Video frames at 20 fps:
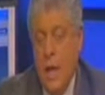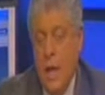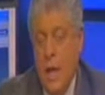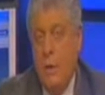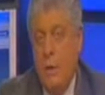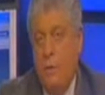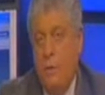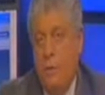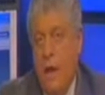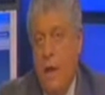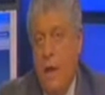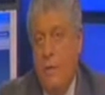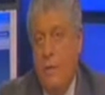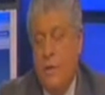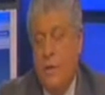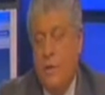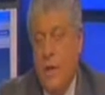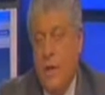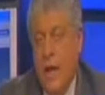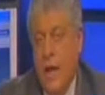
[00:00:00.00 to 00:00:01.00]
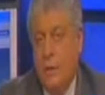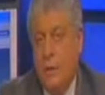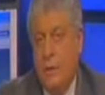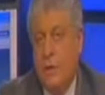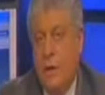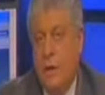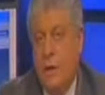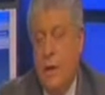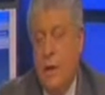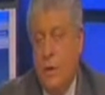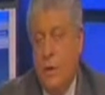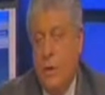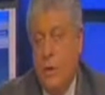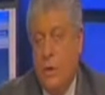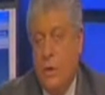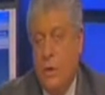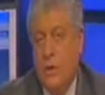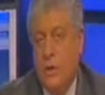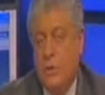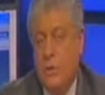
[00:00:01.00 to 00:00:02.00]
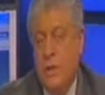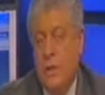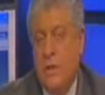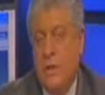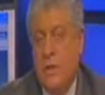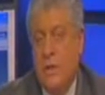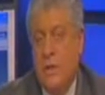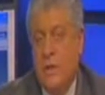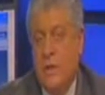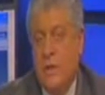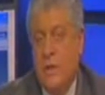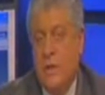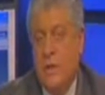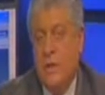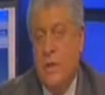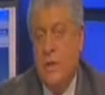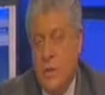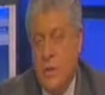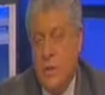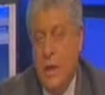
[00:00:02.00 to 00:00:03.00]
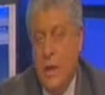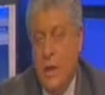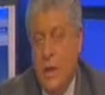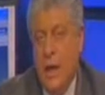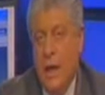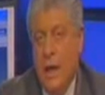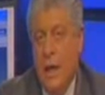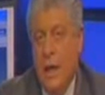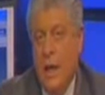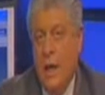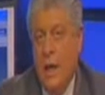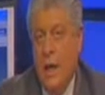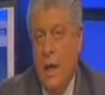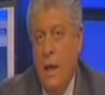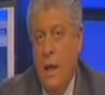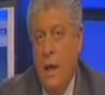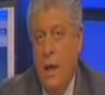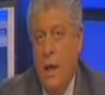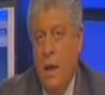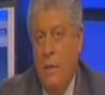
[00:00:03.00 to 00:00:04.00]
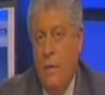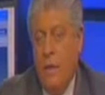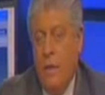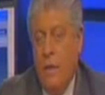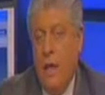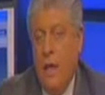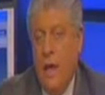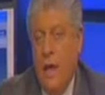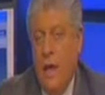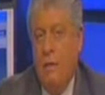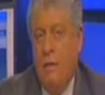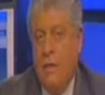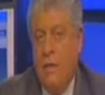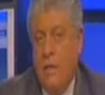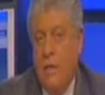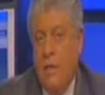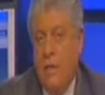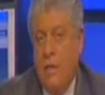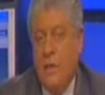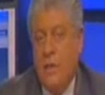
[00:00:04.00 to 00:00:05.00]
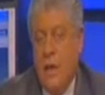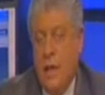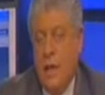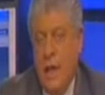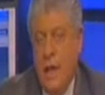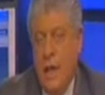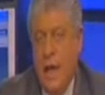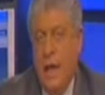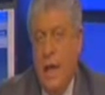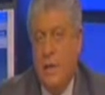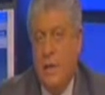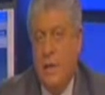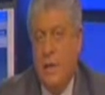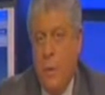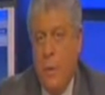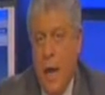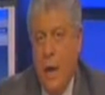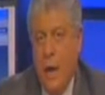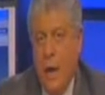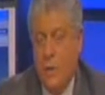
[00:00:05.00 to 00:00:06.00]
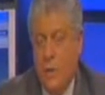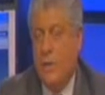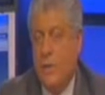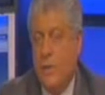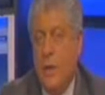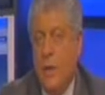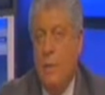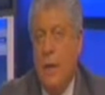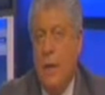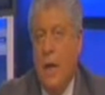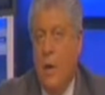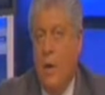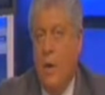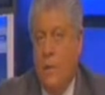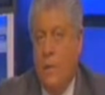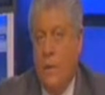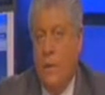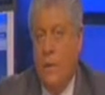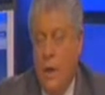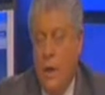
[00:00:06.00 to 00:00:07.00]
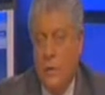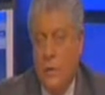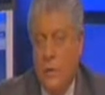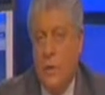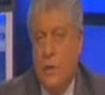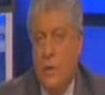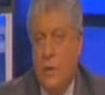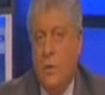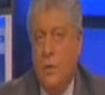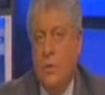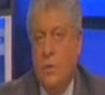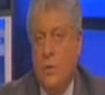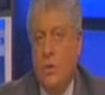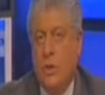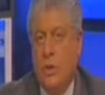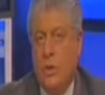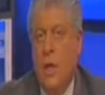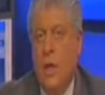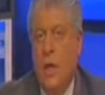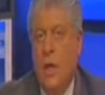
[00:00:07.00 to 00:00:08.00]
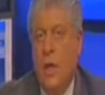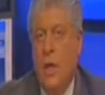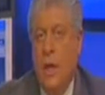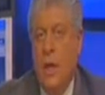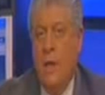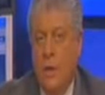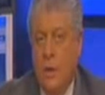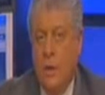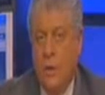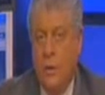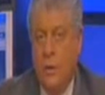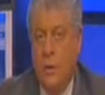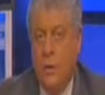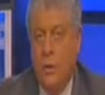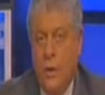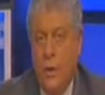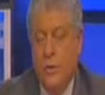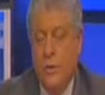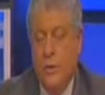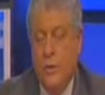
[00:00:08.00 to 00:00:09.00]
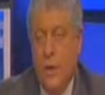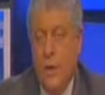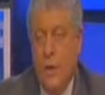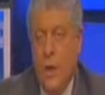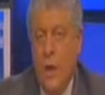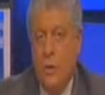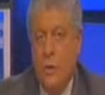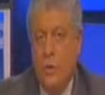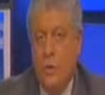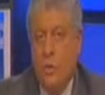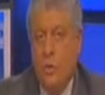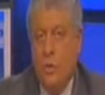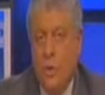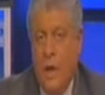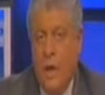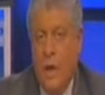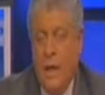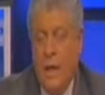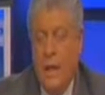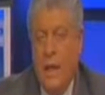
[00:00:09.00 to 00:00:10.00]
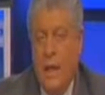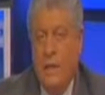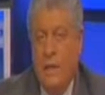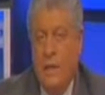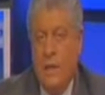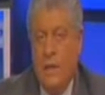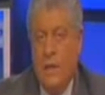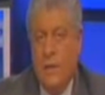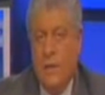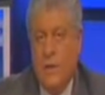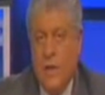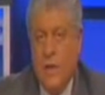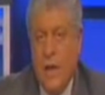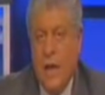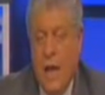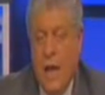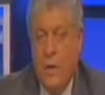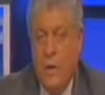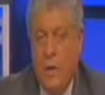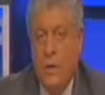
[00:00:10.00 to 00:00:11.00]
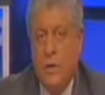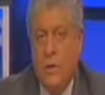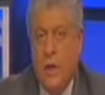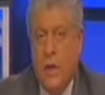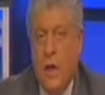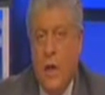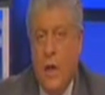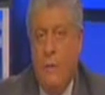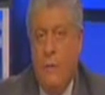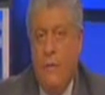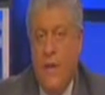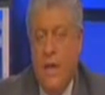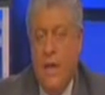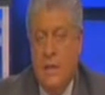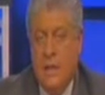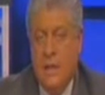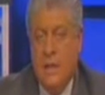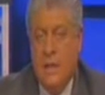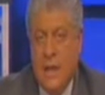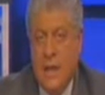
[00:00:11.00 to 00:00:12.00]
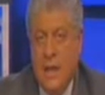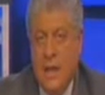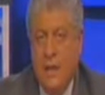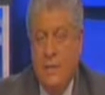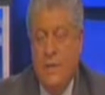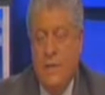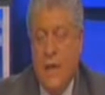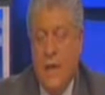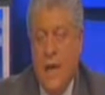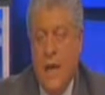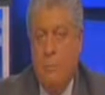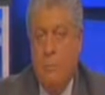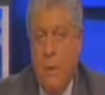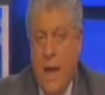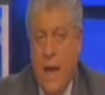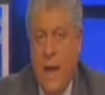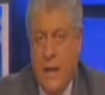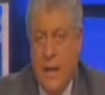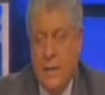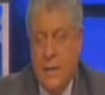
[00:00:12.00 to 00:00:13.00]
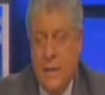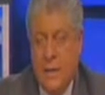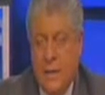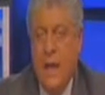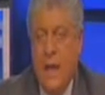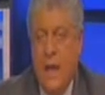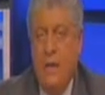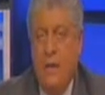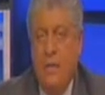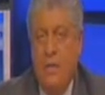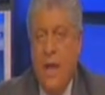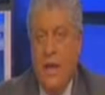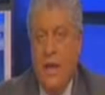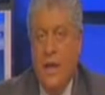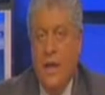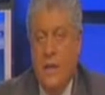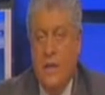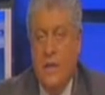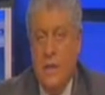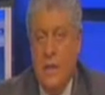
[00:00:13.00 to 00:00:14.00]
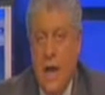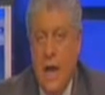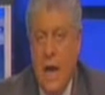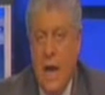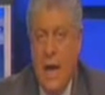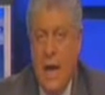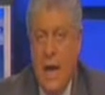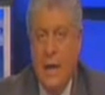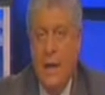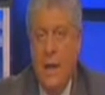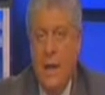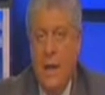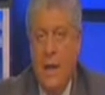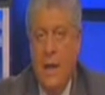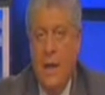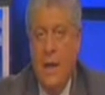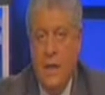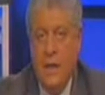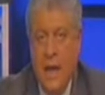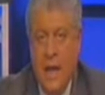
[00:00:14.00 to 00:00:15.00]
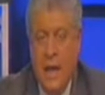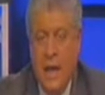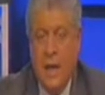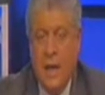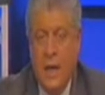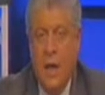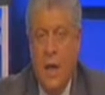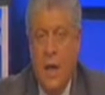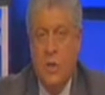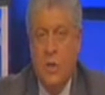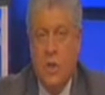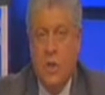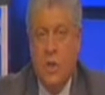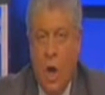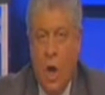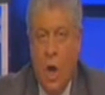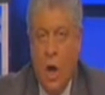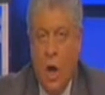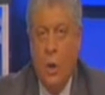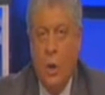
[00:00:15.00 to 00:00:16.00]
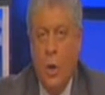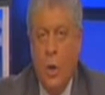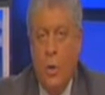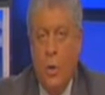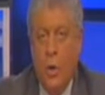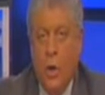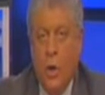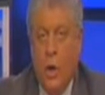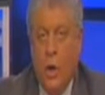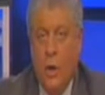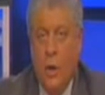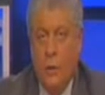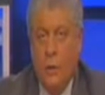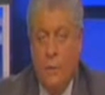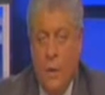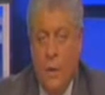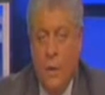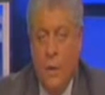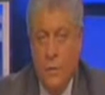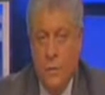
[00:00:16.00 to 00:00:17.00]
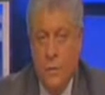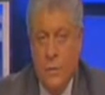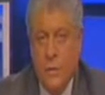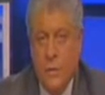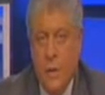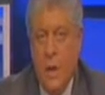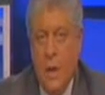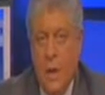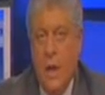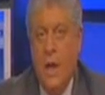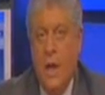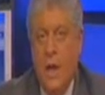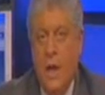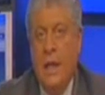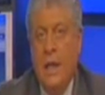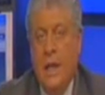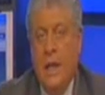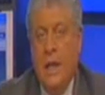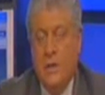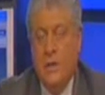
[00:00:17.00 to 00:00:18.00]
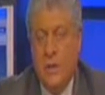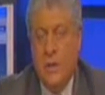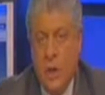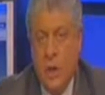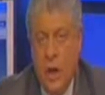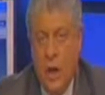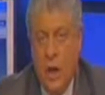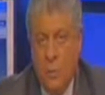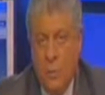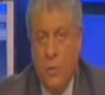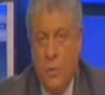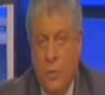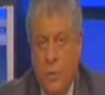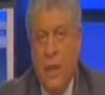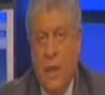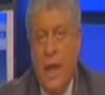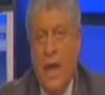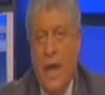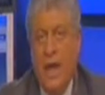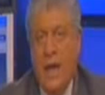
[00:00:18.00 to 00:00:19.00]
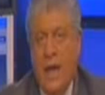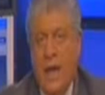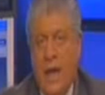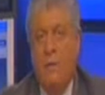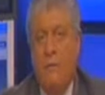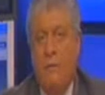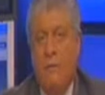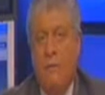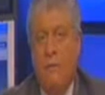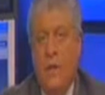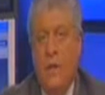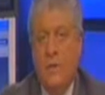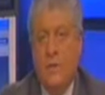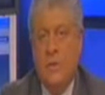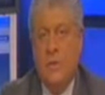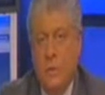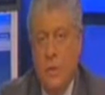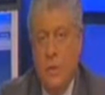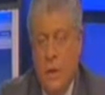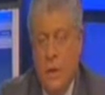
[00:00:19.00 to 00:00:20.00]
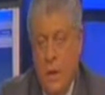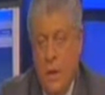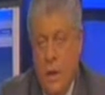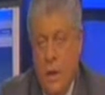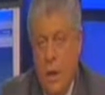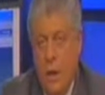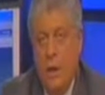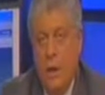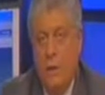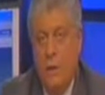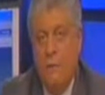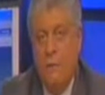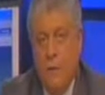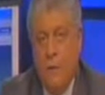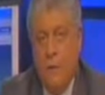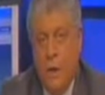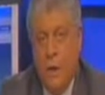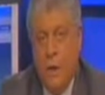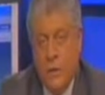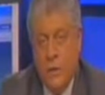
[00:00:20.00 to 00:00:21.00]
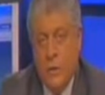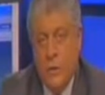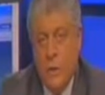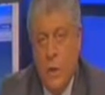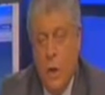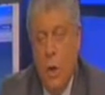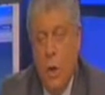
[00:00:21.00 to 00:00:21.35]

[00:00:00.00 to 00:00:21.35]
And we've had the Secretary of the Treasury say yesterday that he thinks that he has the power somehow under the Constitution and the laws to regulate the salaries of executives at banks that did not take TARP or other funds. Let's start with the last of these three. First,